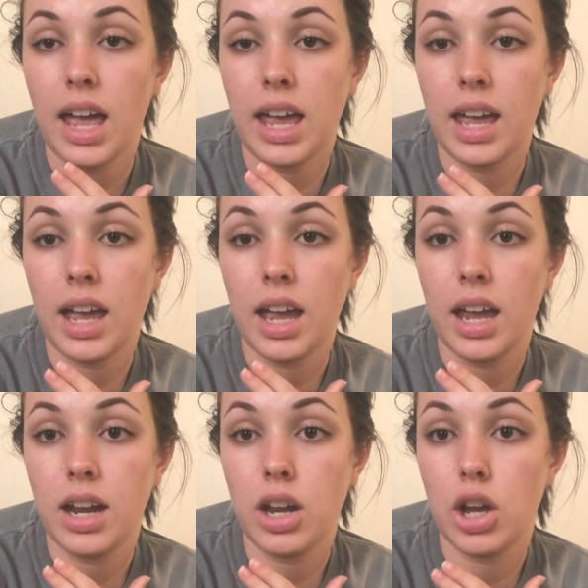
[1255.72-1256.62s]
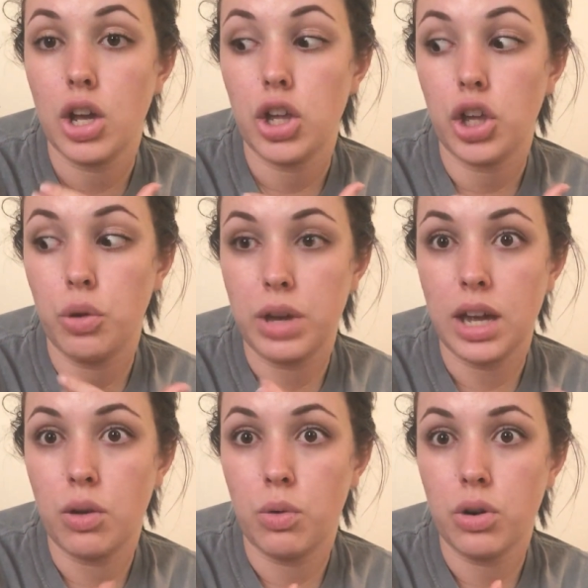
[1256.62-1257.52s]
and you
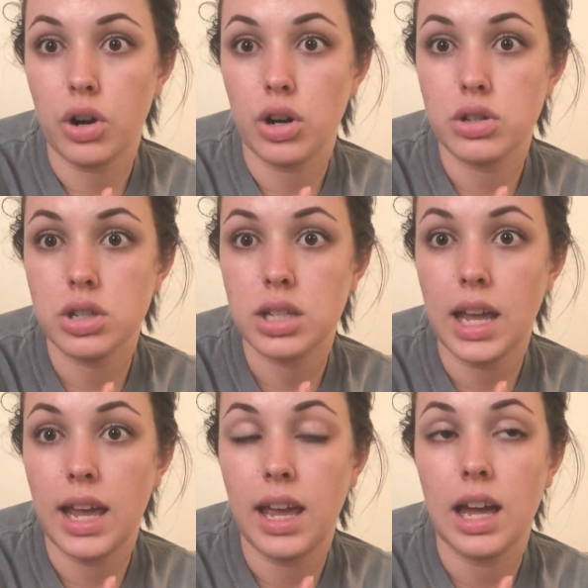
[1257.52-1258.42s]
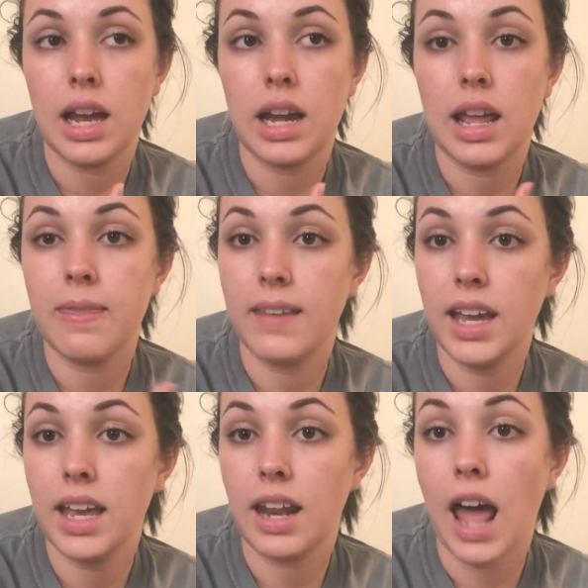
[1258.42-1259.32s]
get orders. And
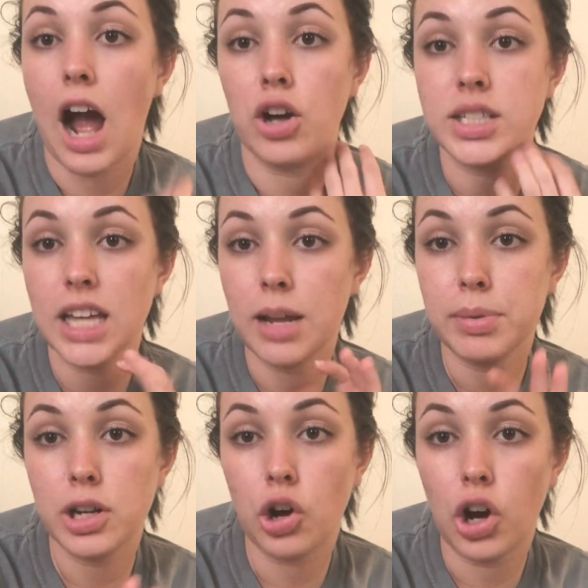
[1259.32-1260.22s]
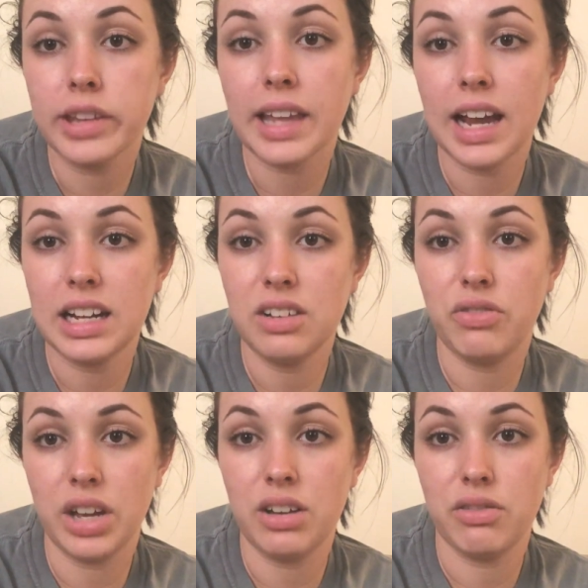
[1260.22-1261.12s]
then I'll set up an online
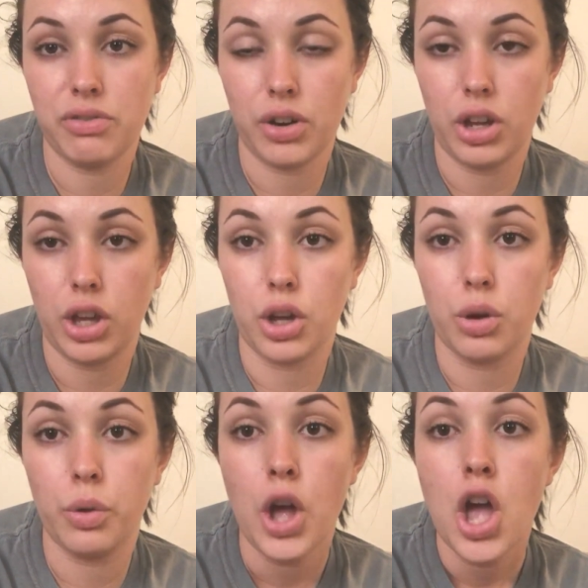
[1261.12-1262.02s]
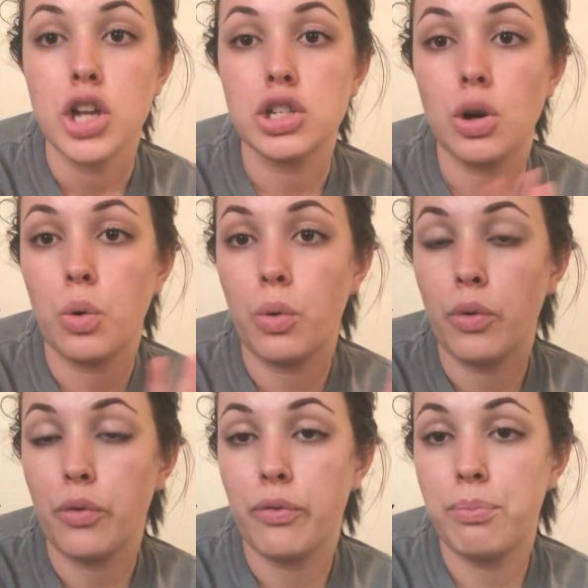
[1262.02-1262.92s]
event for you to
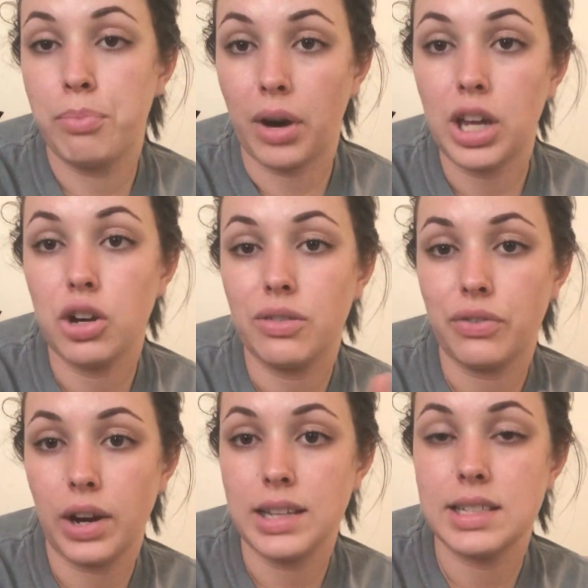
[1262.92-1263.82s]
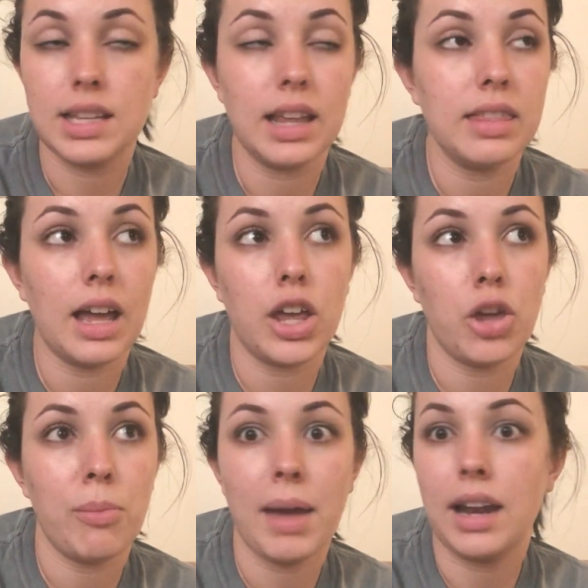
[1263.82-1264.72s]
bring your friends in that
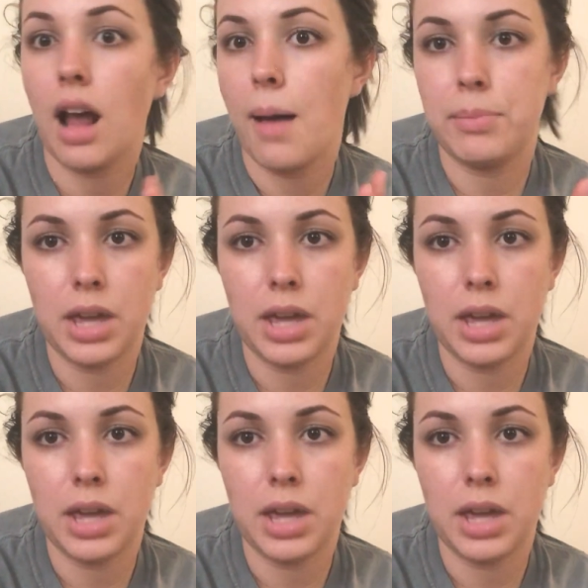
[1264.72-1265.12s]
you may not